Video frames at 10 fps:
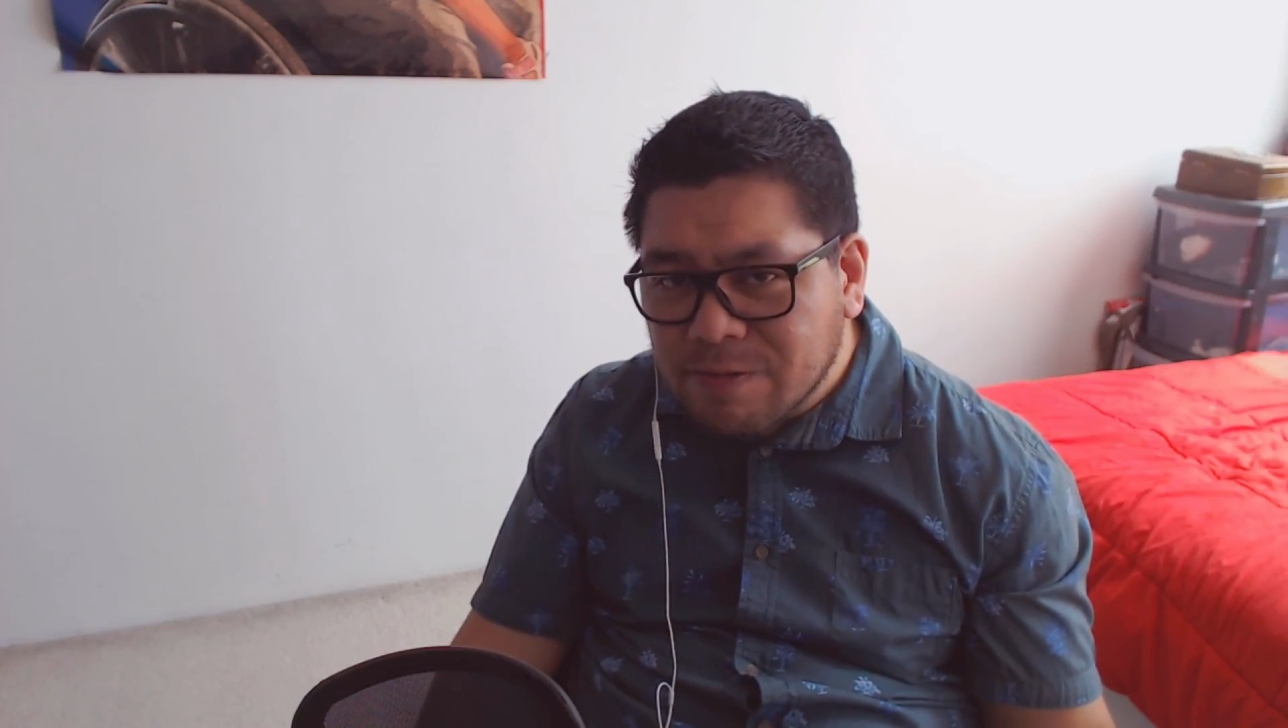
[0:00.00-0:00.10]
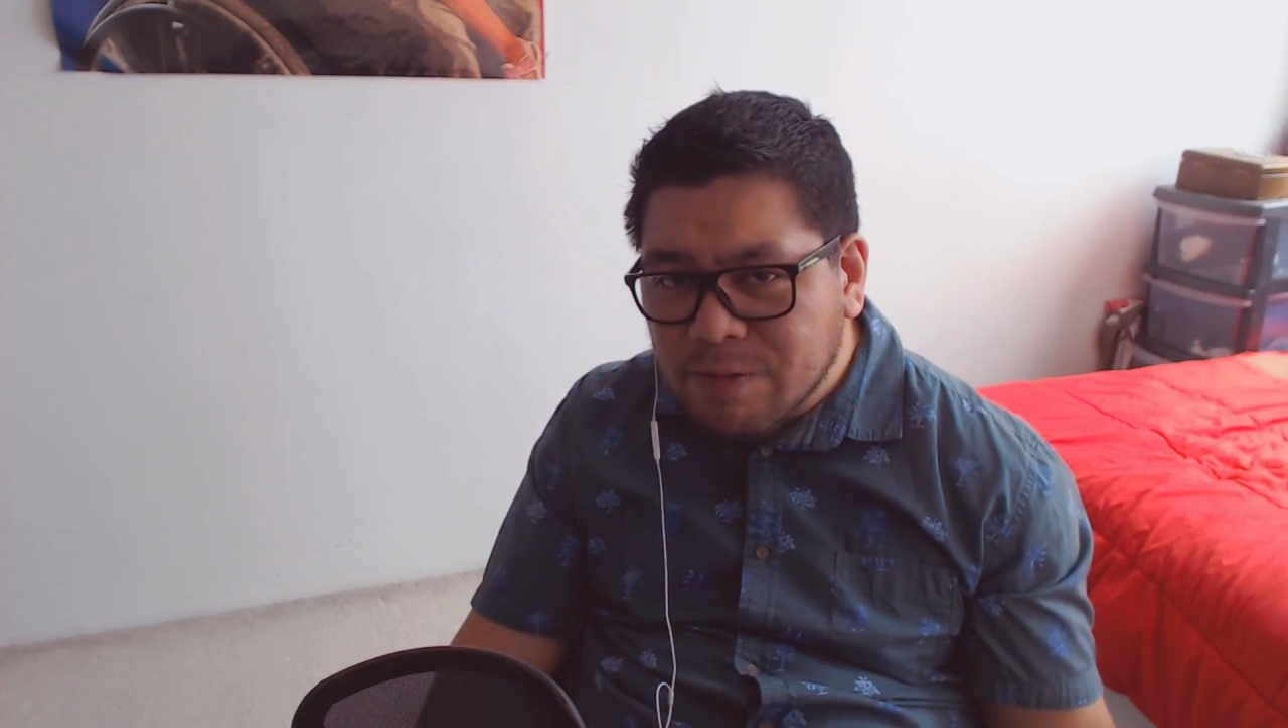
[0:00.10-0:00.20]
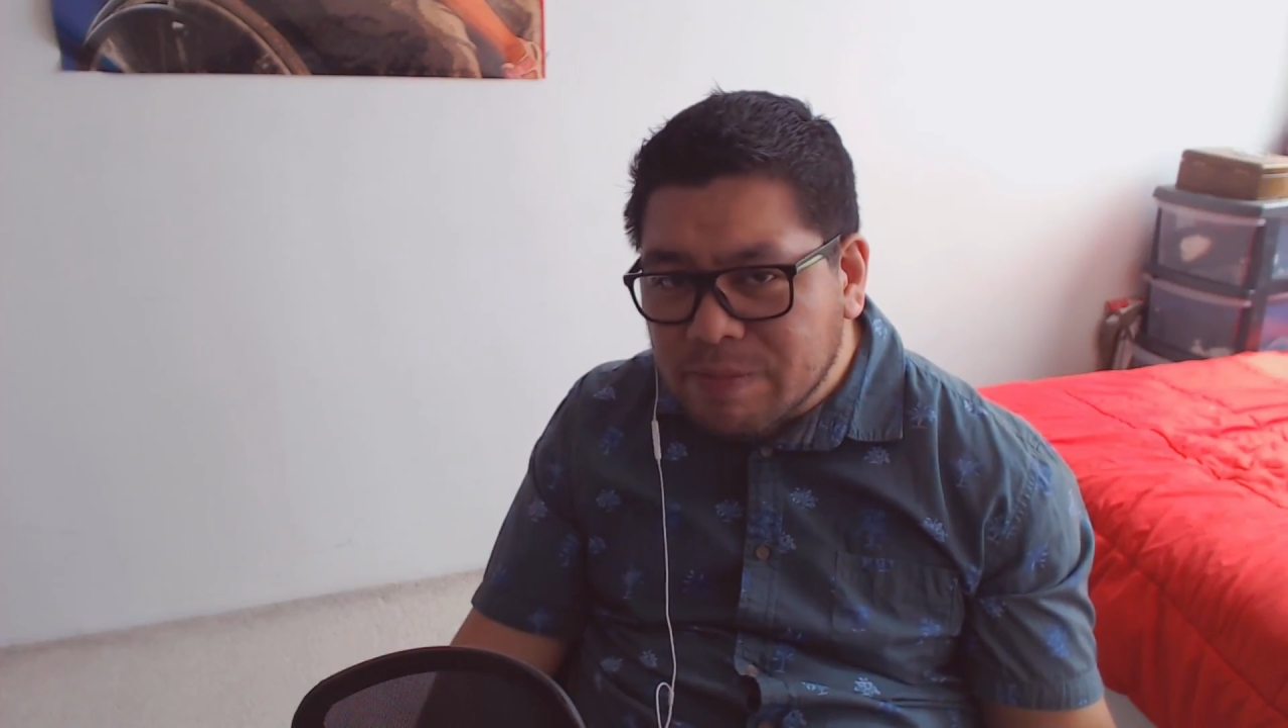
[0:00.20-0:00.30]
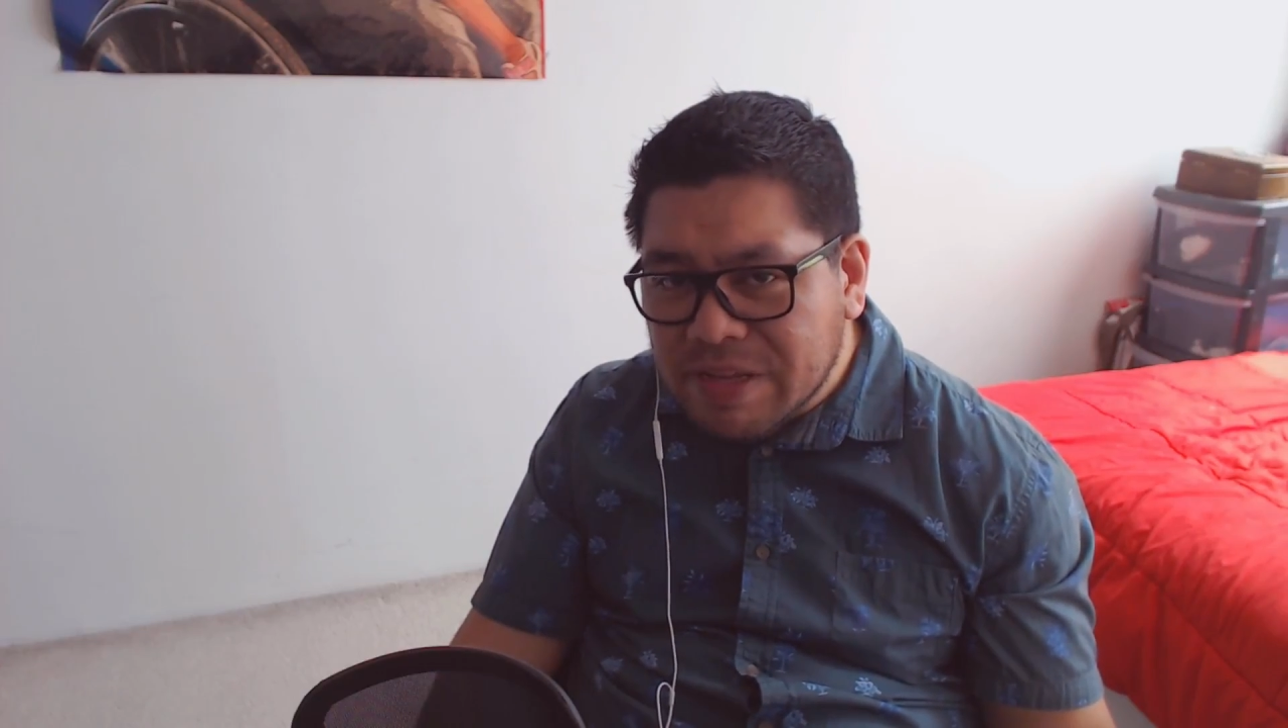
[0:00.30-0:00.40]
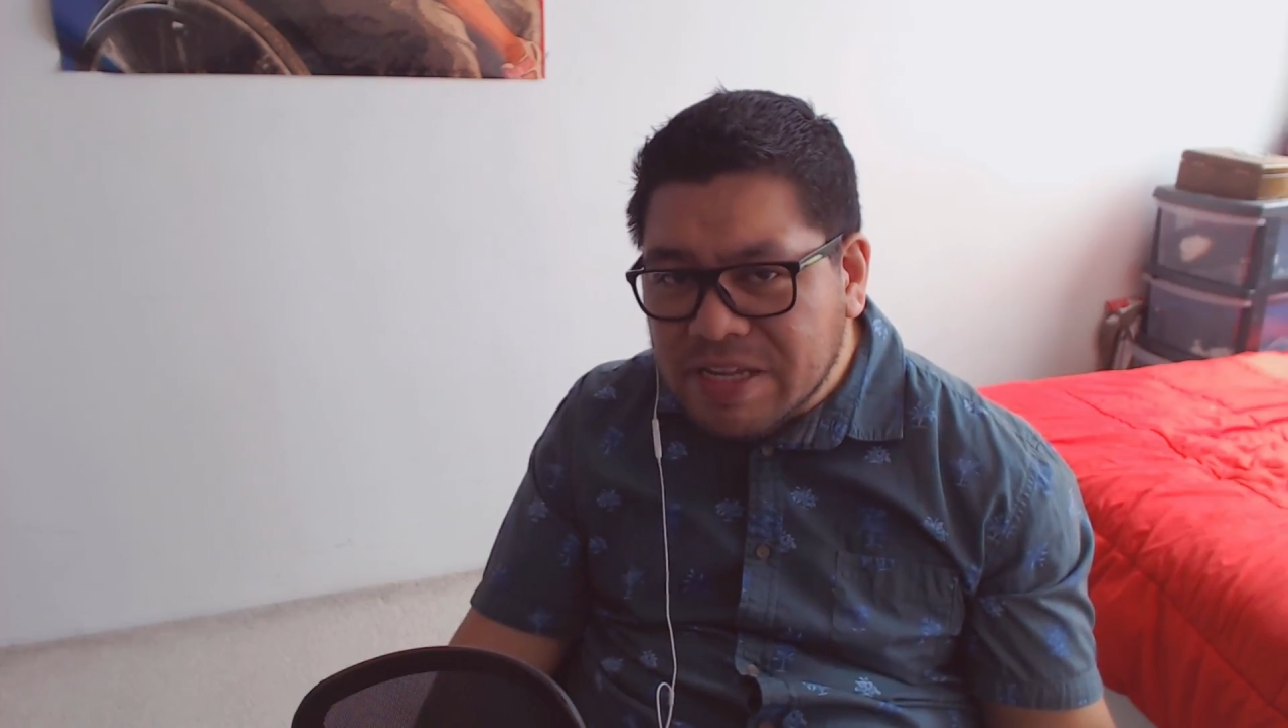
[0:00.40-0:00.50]

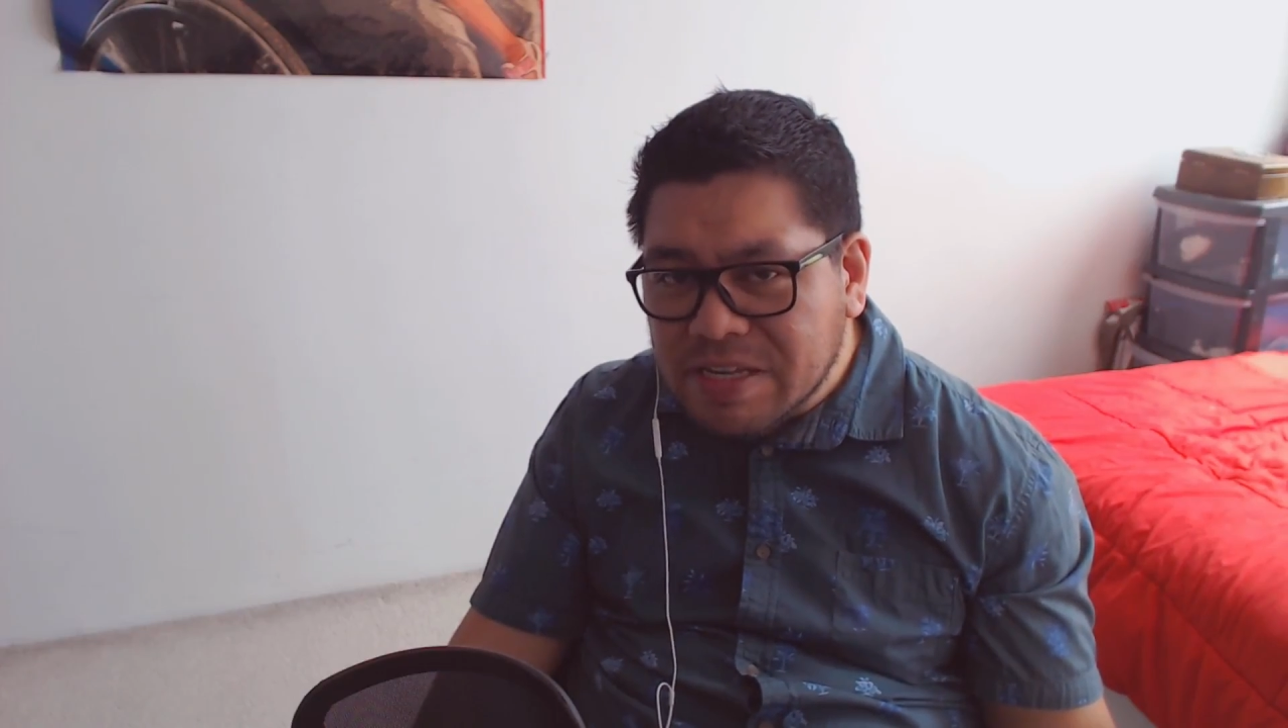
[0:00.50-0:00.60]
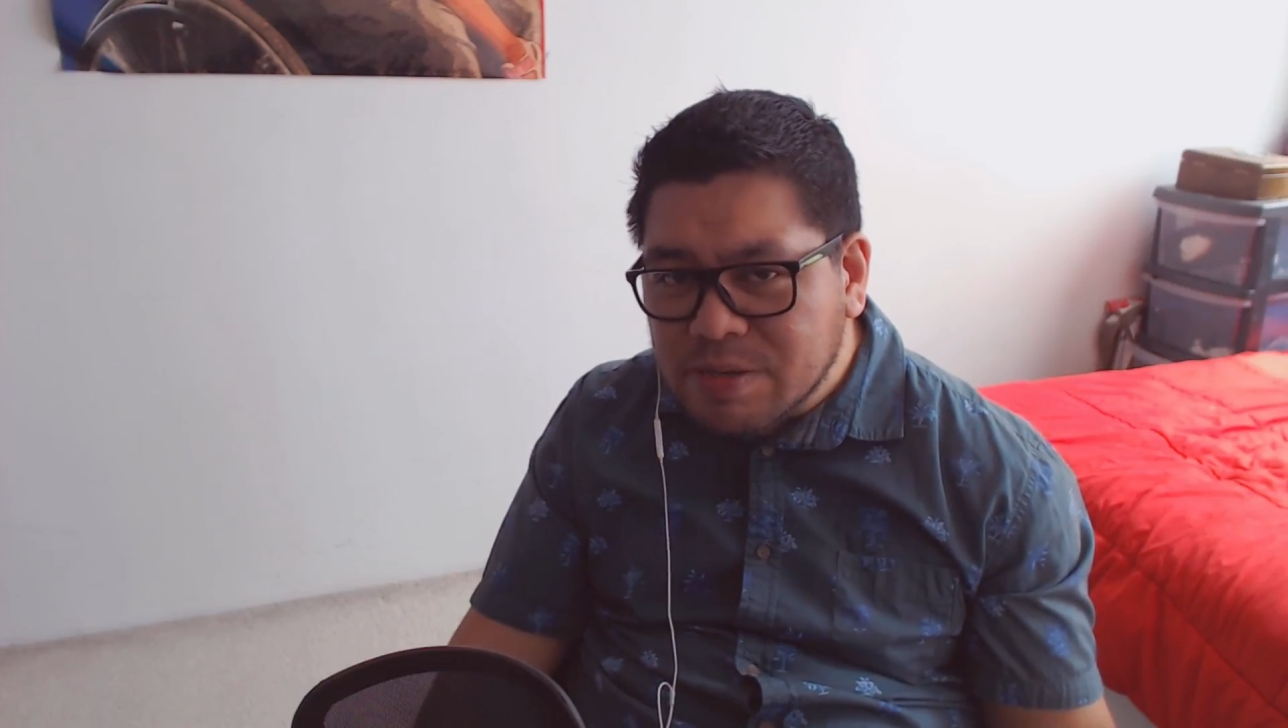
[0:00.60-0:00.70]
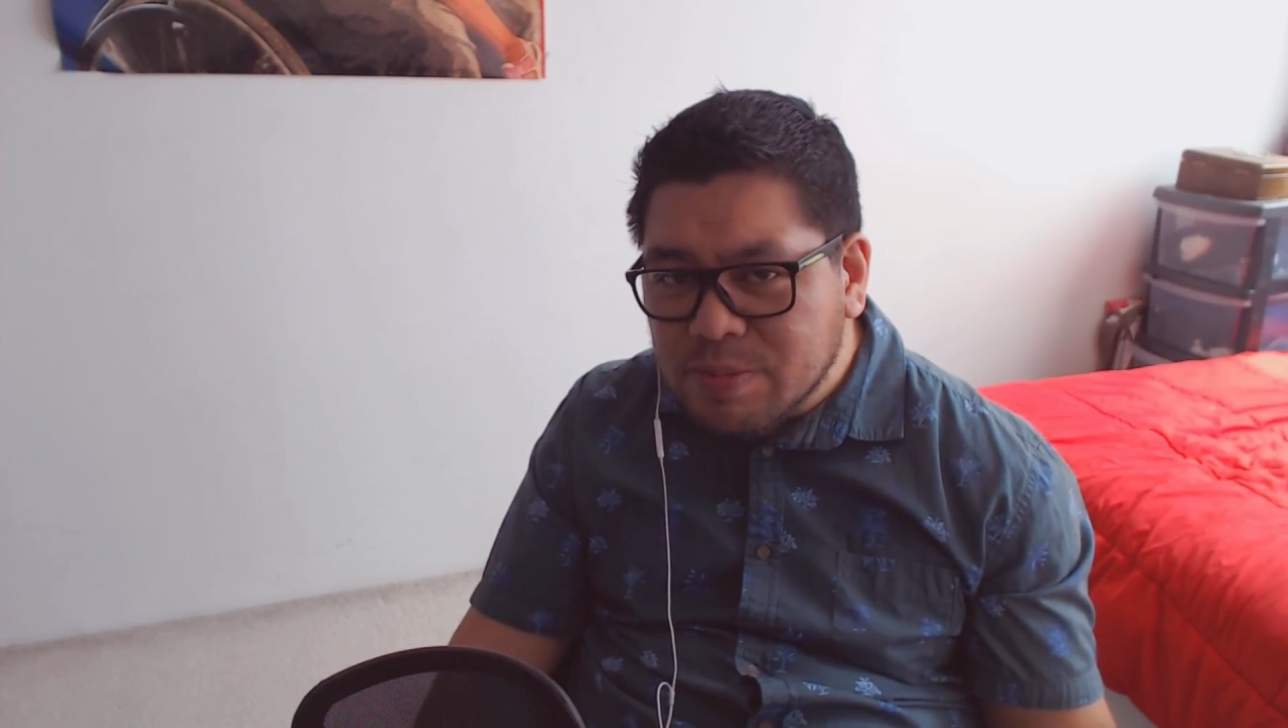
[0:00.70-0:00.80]
for me